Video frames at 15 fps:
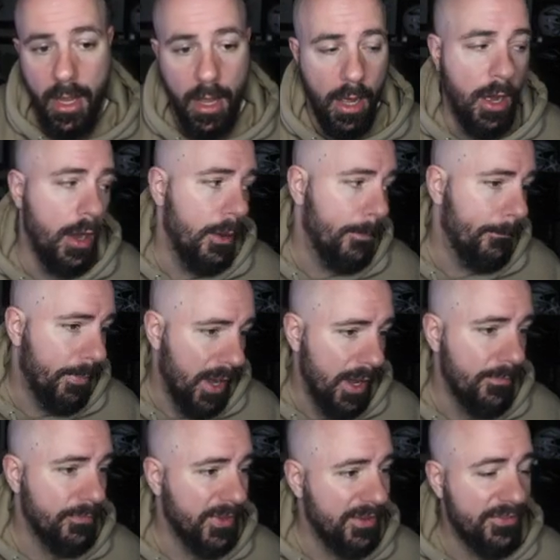Um, but
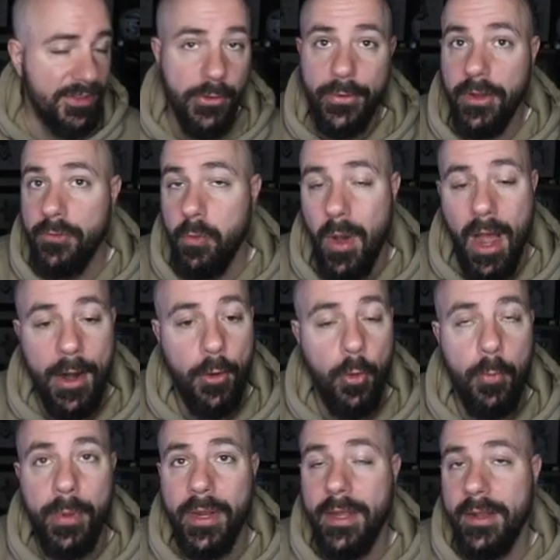he still gets wide
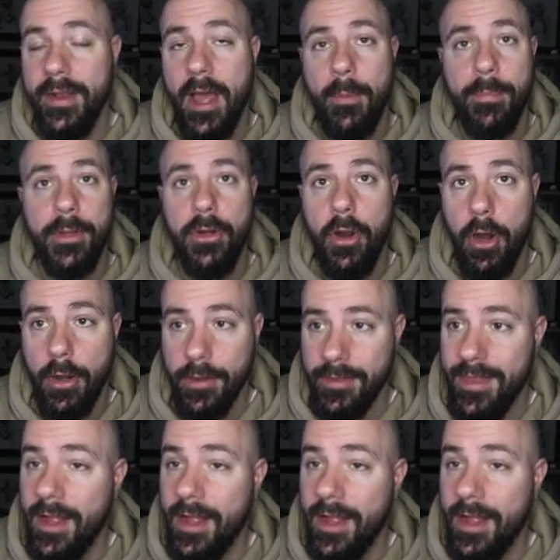open, cannot be guarded.